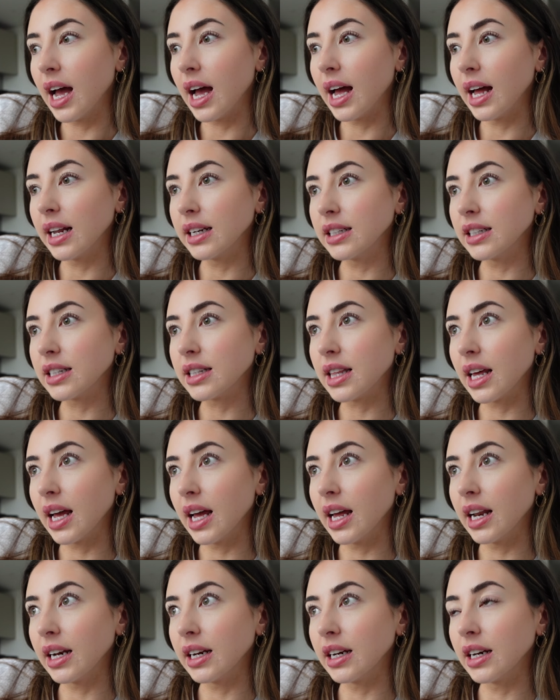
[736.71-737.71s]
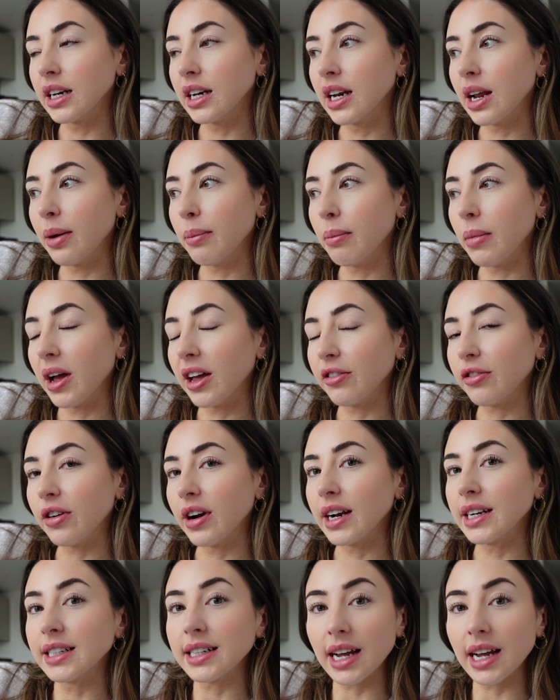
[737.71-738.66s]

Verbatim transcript: and then my friend